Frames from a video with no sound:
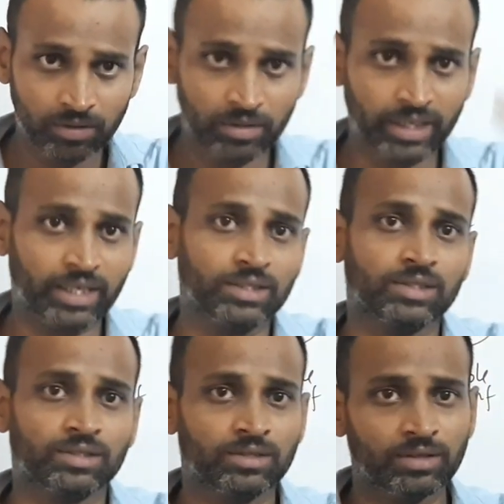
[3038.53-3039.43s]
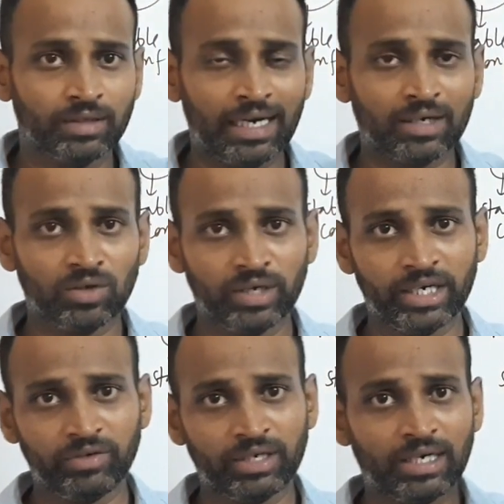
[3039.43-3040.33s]
Decreases.
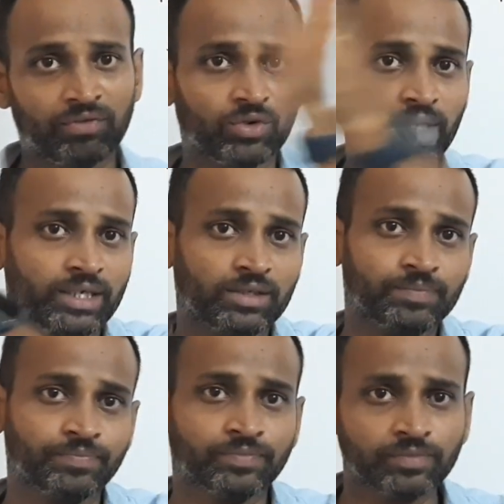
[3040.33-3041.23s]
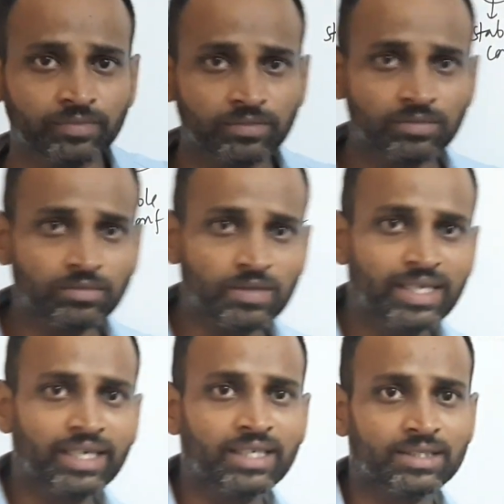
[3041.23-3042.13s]
Electronegativity left to right
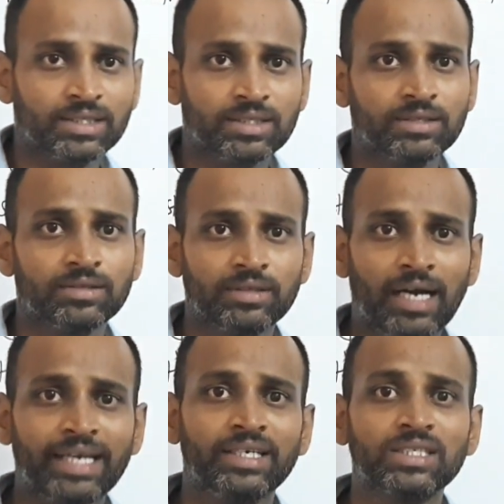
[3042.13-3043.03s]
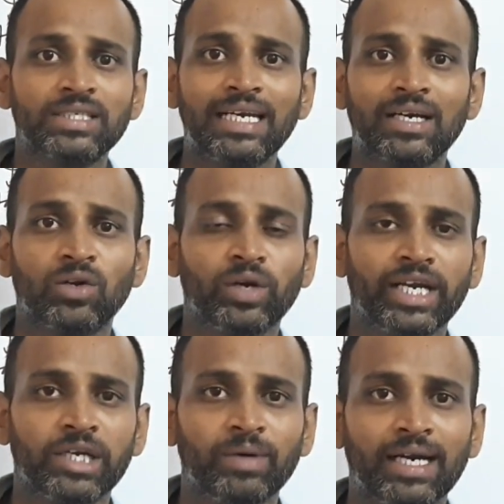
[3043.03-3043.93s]
increases. Highest
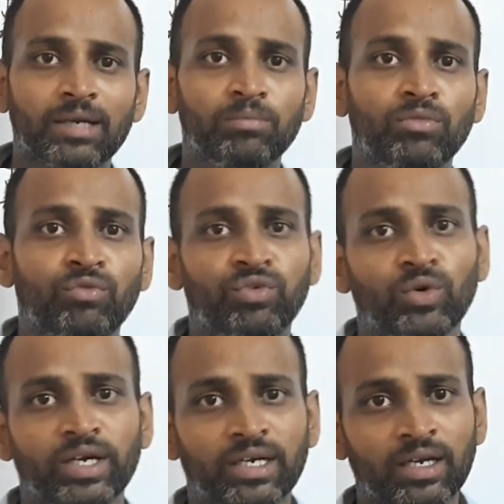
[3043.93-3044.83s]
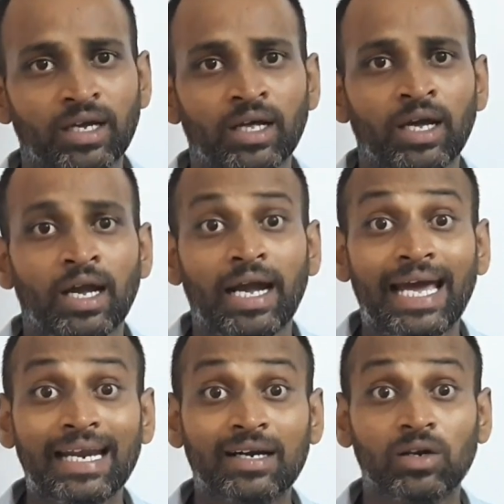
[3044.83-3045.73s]
electronegative atom, fluorine.
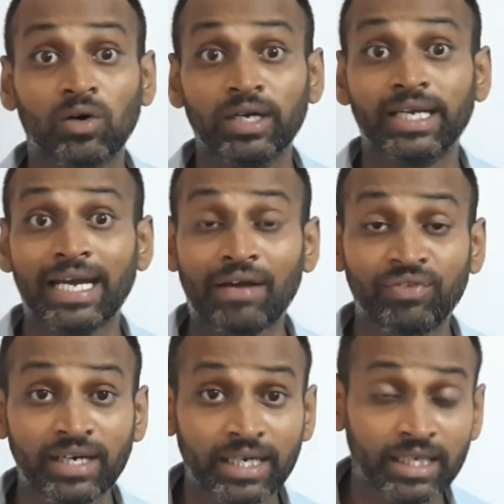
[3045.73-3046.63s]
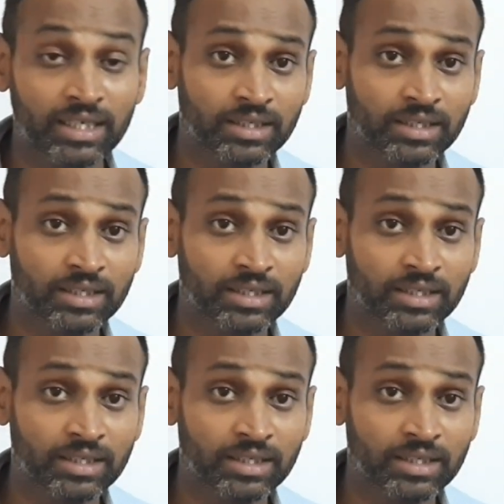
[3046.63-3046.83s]
Electronic affinity